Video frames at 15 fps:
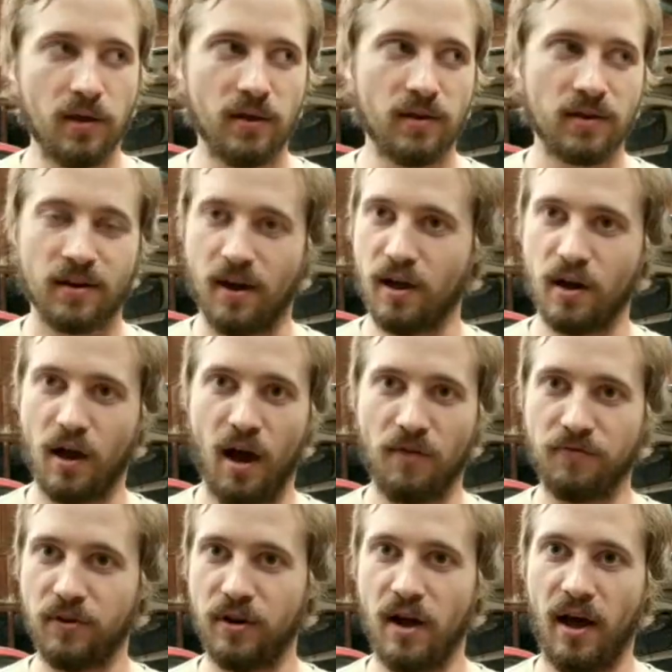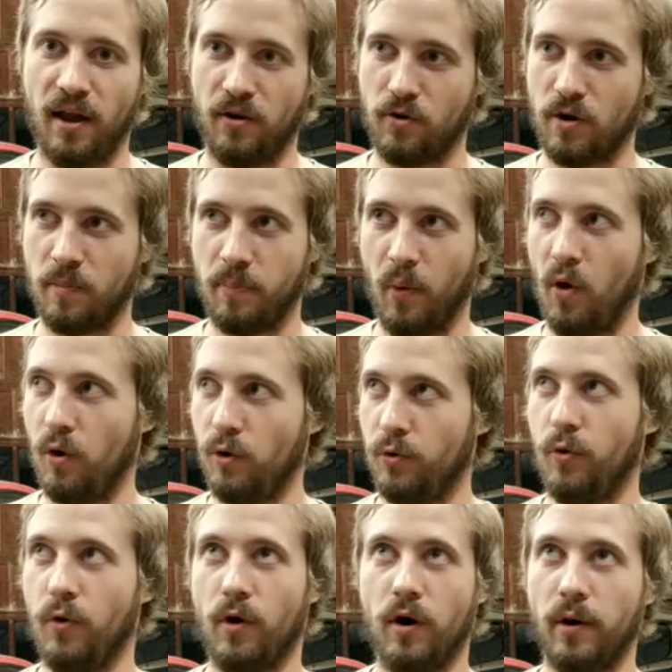cut off a nut or a bolt
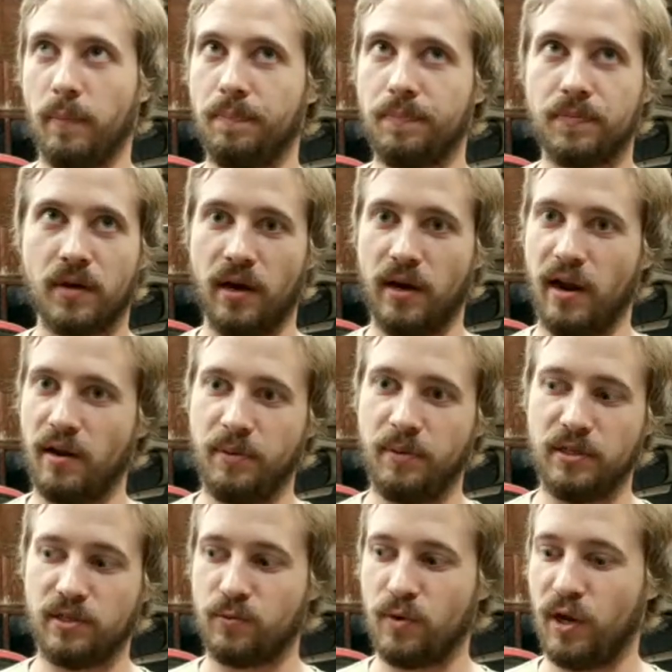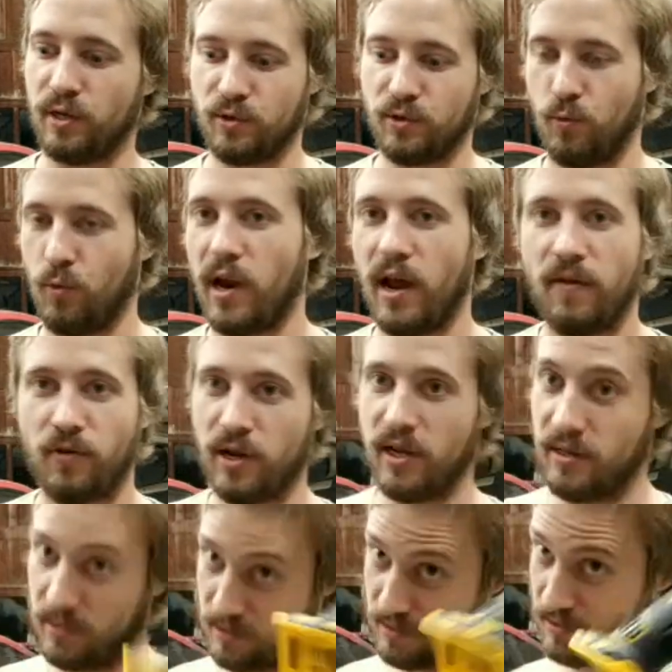or cut out a piece of rust or whatever it
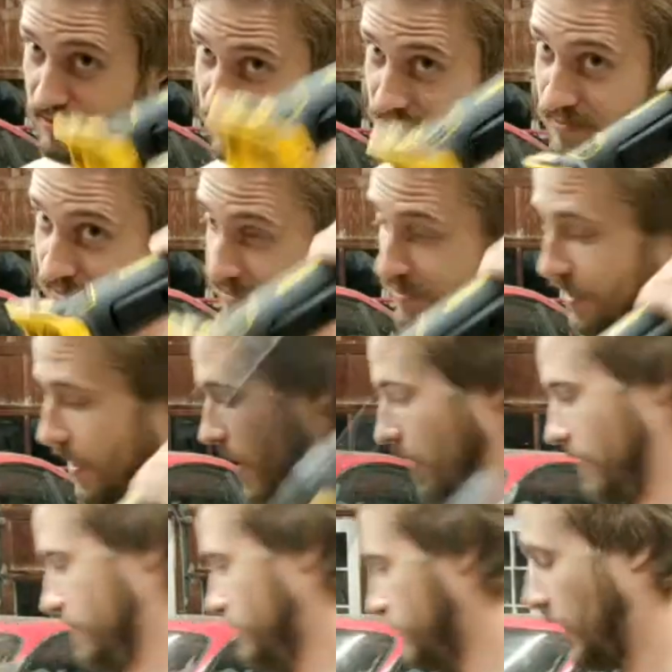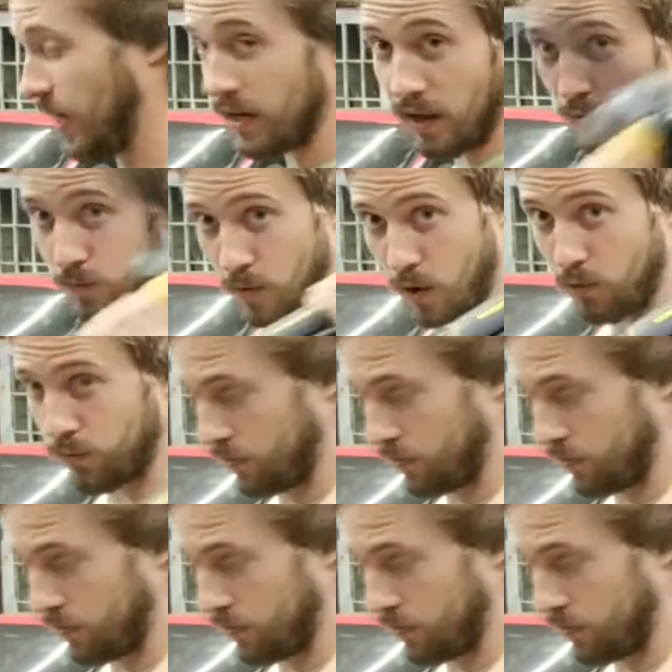is. Yeah, take it on the road with